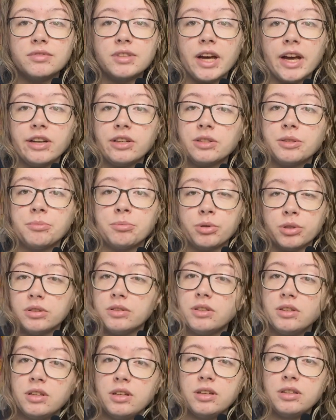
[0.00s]
I just
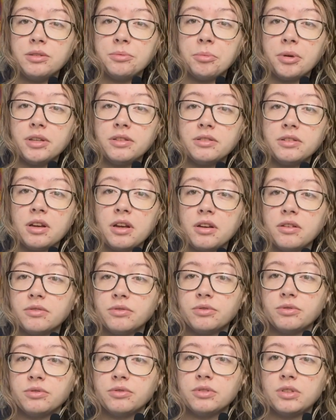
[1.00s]
printed this
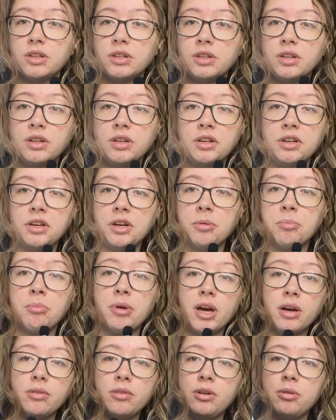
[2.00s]
myself,
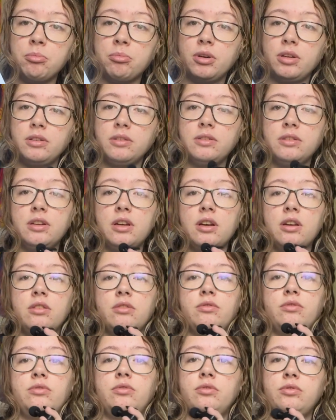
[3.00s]
bound it
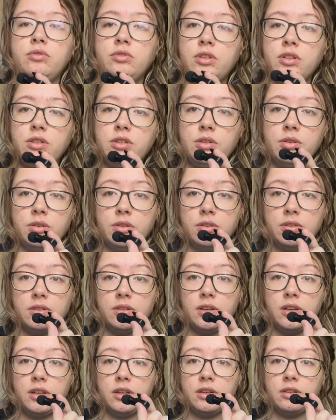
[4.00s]
myself, as you can
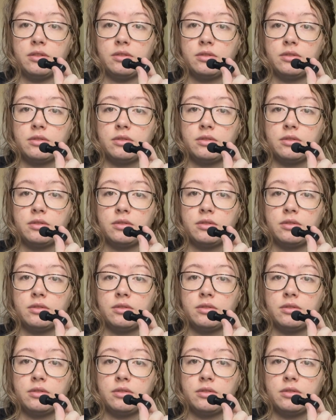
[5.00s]
see.